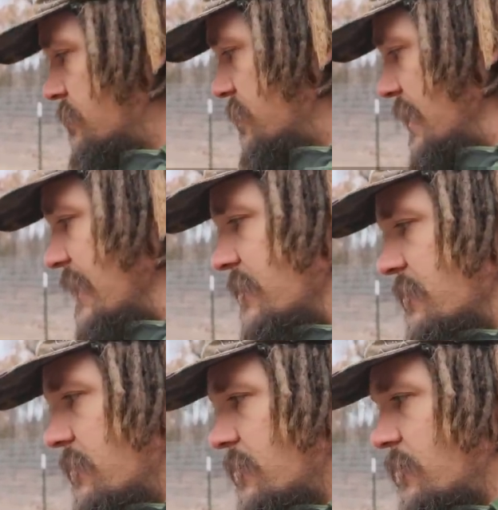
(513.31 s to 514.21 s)
when they eat
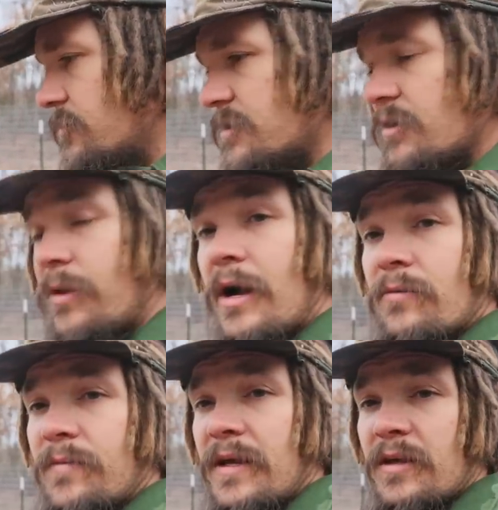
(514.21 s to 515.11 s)
close to the
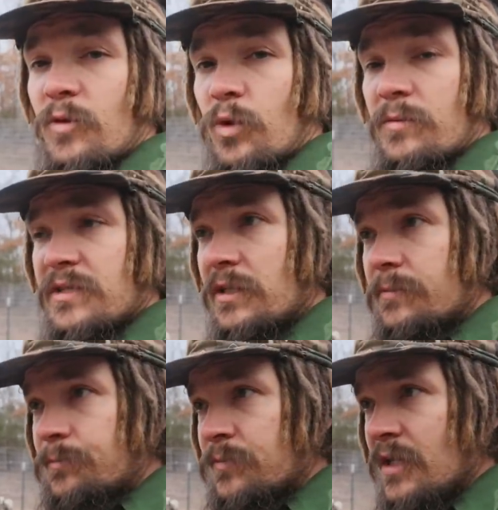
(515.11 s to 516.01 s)
ground, they get the worms in
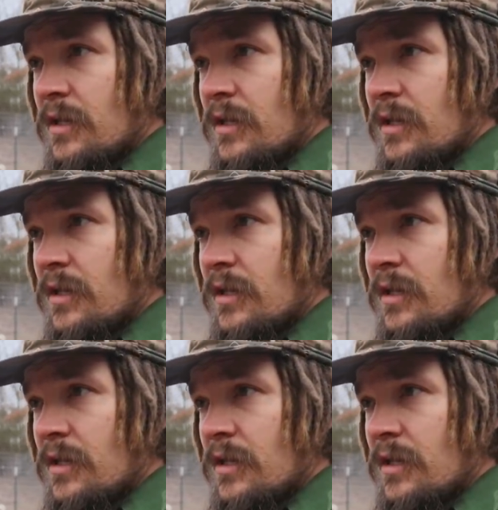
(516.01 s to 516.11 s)
them.